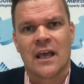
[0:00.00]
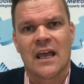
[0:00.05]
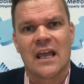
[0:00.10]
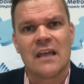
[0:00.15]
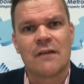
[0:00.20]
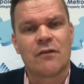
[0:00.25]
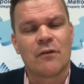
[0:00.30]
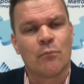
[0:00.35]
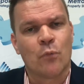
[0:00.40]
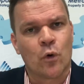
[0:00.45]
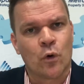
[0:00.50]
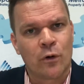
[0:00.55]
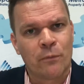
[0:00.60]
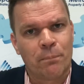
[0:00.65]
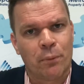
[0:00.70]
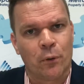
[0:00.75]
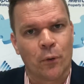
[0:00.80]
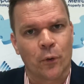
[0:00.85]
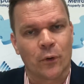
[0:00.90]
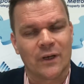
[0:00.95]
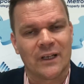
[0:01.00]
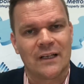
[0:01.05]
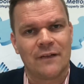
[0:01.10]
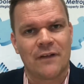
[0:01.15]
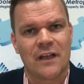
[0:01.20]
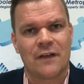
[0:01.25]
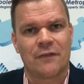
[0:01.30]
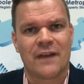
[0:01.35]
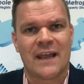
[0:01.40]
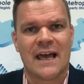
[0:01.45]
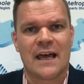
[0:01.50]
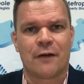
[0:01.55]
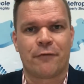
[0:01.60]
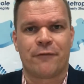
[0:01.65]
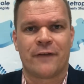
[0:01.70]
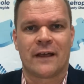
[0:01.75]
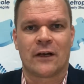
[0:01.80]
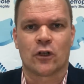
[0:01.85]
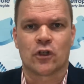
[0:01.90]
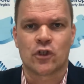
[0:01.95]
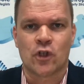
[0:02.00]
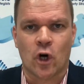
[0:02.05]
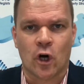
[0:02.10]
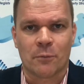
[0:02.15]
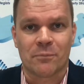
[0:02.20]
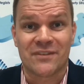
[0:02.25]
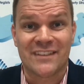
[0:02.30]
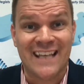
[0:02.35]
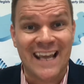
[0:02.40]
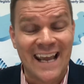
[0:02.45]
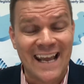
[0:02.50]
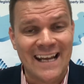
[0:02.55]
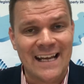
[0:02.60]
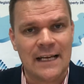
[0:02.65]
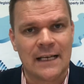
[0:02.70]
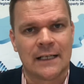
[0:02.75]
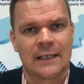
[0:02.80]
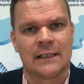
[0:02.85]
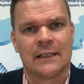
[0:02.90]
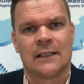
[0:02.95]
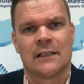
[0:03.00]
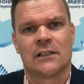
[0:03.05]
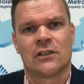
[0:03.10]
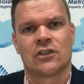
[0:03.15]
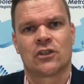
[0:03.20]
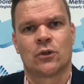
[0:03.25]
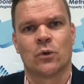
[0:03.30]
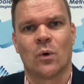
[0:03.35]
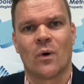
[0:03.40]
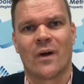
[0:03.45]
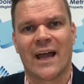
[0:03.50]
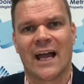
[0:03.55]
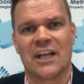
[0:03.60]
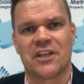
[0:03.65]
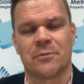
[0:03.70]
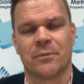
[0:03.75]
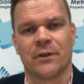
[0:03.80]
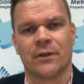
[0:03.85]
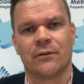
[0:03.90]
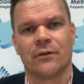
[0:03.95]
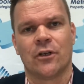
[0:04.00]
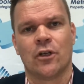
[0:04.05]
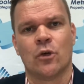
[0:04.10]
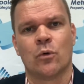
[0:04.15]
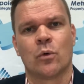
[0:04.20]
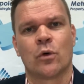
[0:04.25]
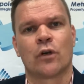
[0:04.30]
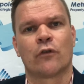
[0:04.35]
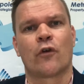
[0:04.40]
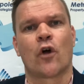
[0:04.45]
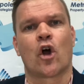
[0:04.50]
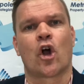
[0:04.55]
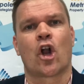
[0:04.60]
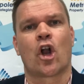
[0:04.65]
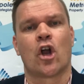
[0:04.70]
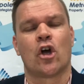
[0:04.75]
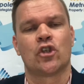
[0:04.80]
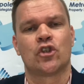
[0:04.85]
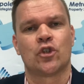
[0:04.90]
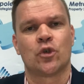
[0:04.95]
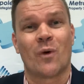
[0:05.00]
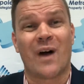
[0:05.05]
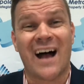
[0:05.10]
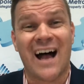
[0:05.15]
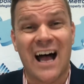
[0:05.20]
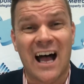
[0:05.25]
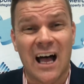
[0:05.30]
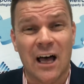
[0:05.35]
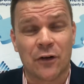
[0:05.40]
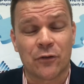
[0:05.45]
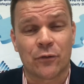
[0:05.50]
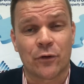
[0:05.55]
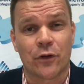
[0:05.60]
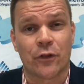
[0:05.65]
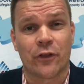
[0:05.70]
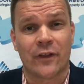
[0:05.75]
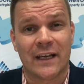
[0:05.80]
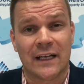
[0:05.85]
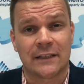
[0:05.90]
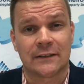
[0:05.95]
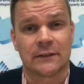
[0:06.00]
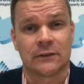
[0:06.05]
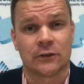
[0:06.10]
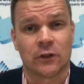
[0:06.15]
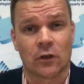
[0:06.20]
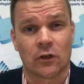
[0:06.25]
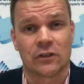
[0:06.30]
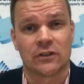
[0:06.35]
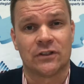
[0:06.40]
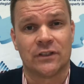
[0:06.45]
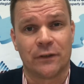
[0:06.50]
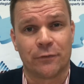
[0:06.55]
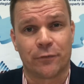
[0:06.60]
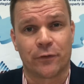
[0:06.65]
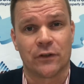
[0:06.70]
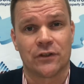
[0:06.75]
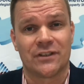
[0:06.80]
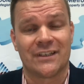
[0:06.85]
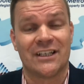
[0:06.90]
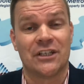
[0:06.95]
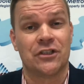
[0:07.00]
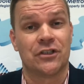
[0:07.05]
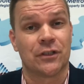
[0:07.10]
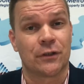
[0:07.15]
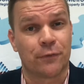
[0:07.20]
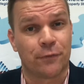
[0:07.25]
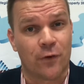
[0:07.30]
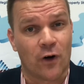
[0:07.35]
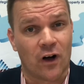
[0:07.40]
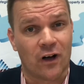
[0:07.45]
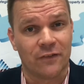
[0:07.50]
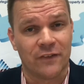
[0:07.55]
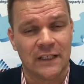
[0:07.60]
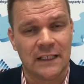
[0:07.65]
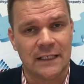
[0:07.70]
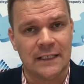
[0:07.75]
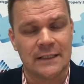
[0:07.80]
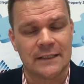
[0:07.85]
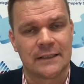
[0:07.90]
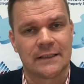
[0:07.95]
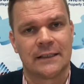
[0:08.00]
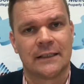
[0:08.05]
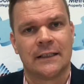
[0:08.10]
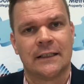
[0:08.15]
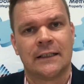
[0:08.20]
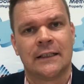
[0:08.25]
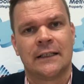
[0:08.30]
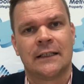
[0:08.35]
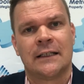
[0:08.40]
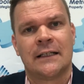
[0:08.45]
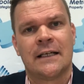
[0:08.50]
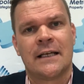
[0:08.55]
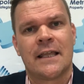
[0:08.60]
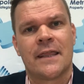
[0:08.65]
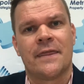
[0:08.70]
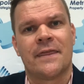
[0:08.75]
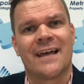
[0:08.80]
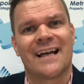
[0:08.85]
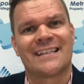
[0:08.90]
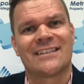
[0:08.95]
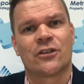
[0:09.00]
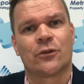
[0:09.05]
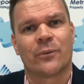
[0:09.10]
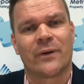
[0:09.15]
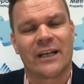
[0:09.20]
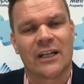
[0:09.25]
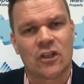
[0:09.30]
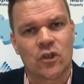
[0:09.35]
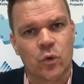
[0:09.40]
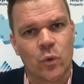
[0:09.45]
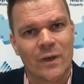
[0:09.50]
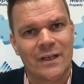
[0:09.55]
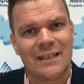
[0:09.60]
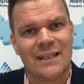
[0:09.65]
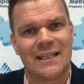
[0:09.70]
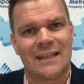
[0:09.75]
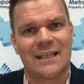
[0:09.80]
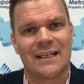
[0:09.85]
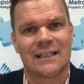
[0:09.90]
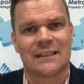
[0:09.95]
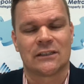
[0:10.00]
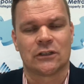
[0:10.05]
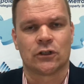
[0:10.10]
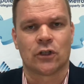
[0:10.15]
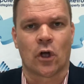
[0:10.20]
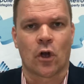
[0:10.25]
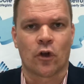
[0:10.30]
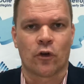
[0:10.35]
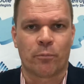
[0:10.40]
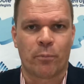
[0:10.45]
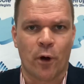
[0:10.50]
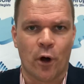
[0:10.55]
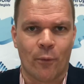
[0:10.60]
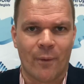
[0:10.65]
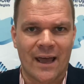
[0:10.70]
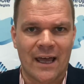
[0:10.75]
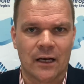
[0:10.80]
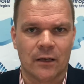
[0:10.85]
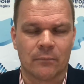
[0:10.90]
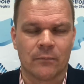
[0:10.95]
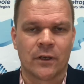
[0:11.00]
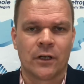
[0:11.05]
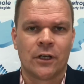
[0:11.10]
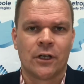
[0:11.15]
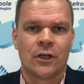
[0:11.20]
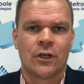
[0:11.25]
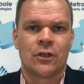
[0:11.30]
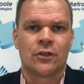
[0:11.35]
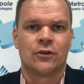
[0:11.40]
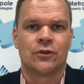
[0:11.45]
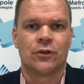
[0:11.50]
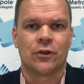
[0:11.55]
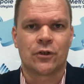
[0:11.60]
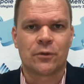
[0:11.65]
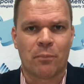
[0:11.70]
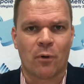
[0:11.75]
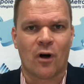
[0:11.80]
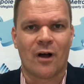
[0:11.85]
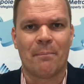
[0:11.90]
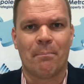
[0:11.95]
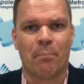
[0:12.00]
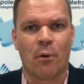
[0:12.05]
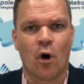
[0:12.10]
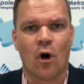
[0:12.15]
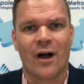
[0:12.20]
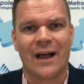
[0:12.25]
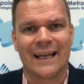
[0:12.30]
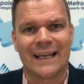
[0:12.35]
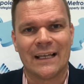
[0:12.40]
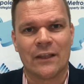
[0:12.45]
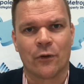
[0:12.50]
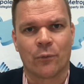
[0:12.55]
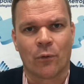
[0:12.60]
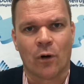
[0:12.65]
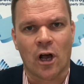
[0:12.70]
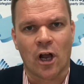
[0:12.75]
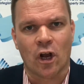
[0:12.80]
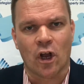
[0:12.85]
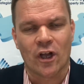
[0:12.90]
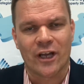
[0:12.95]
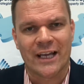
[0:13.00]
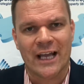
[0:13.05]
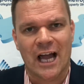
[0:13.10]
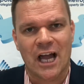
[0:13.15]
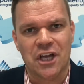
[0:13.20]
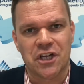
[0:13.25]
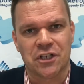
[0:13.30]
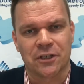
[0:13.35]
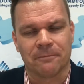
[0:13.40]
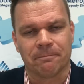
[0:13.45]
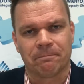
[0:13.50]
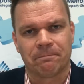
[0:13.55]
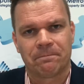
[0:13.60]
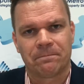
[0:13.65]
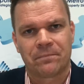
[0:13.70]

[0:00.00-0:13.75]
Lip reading: Even more importantly, if you had found a top 10 school catchment, you would have got close to $100,000 difference in just 5 years. That's around $20,000 per annum just by buying in the right location.